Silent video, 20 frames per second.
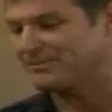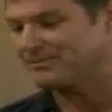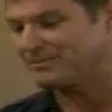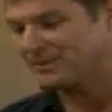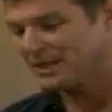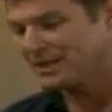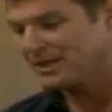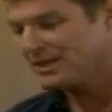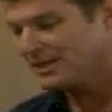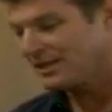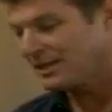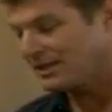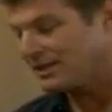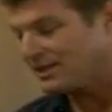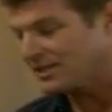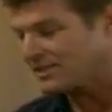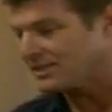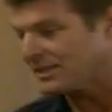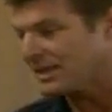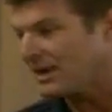well,
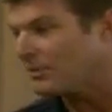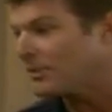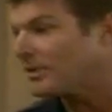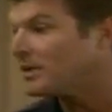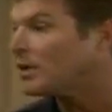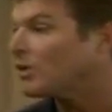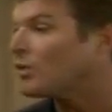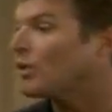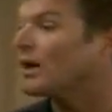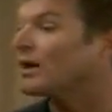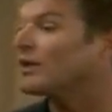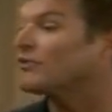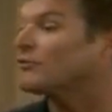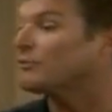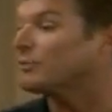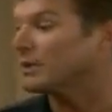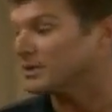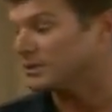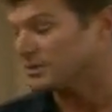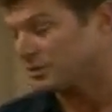at least now we know
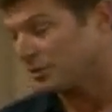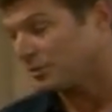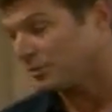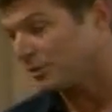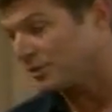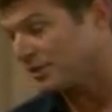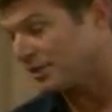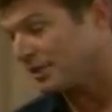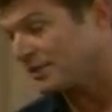why you've been so